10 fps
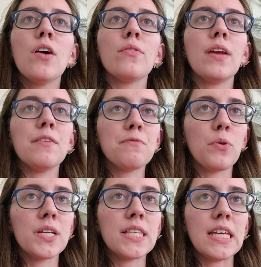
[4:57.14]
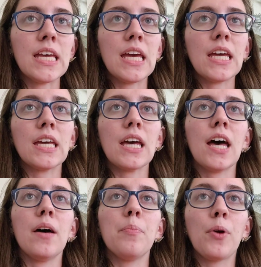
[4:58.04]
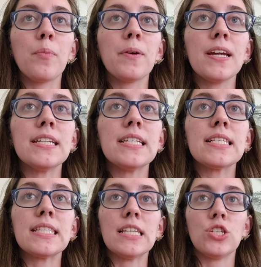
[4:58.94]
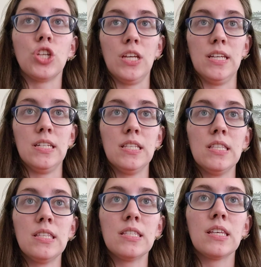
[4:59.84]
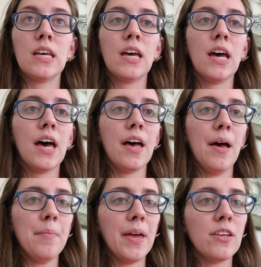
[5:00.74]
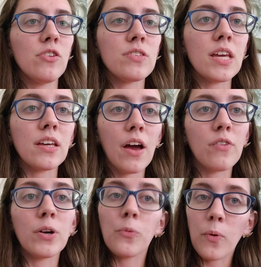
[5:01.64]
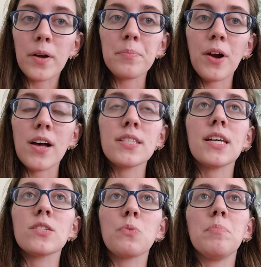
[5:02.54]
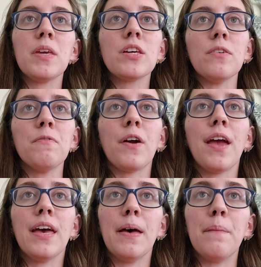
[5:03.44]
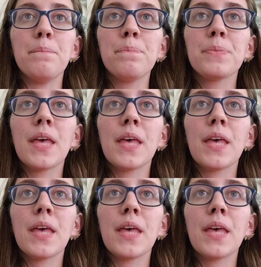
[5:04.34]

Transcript: reinforcing appropriate decisions and using a reward process would be good for him.